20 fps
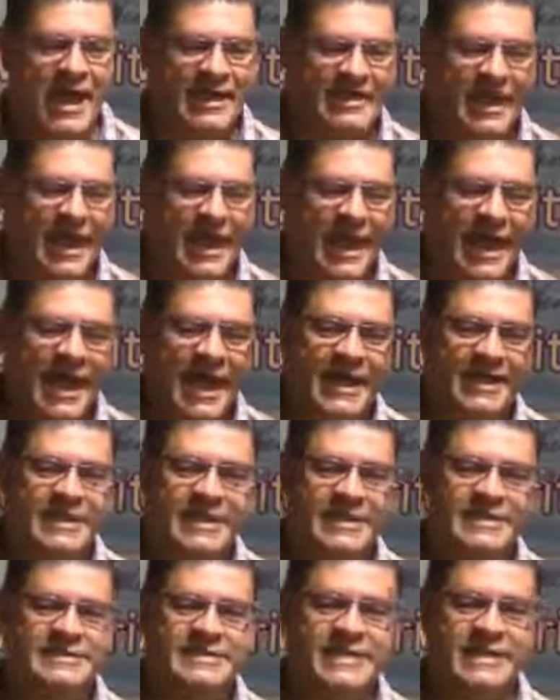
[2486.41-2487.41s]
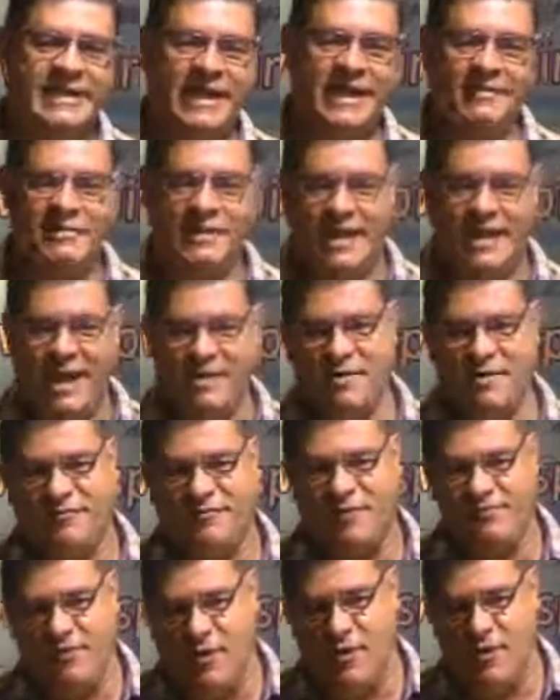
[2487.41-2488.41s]
And the name of
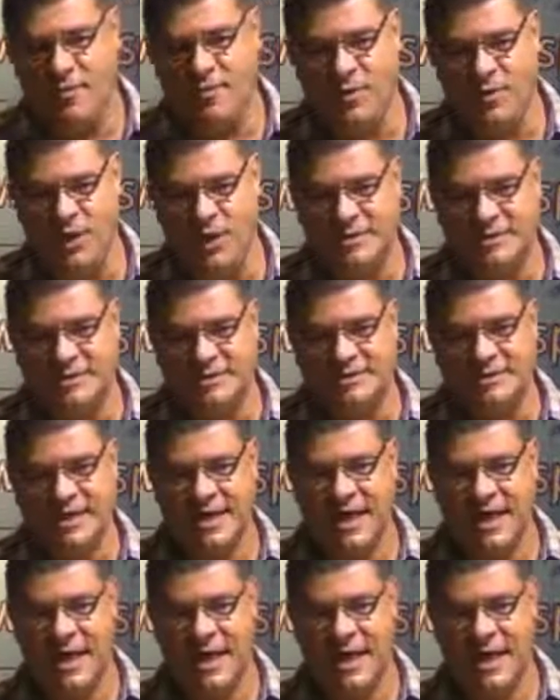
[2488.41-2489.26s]
the poem was